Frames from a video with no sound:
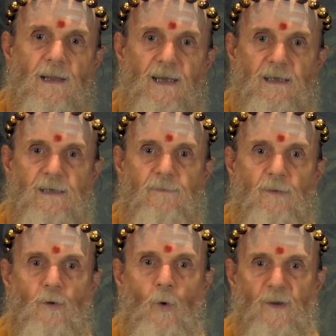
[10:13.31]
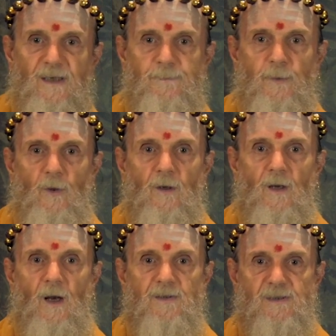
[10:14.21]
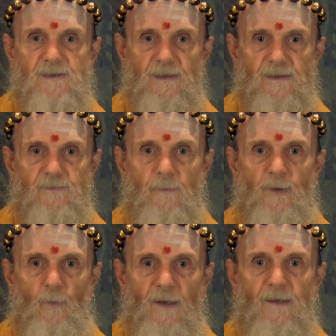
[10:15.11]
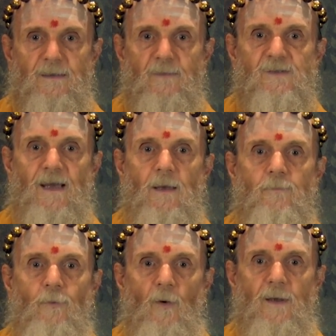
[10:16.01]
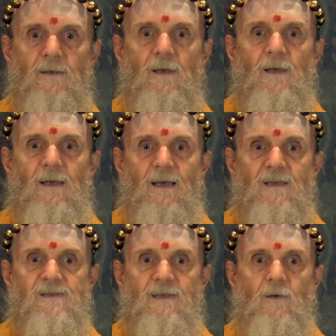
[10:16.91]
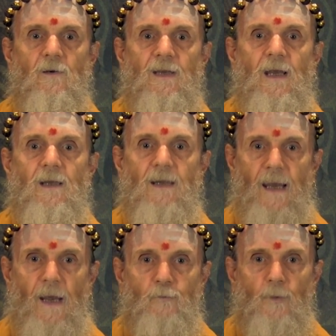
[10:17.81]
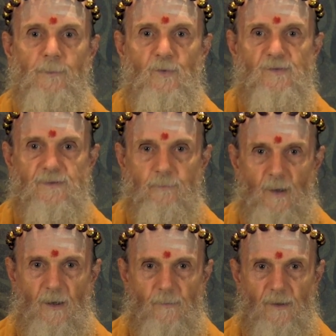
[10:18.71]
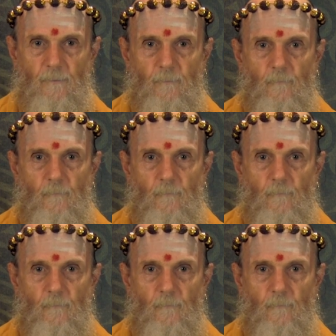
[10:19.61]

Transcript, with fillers: that even though it is pure consciousness from the relative standpoint, it can still gain the attributes of Brahman.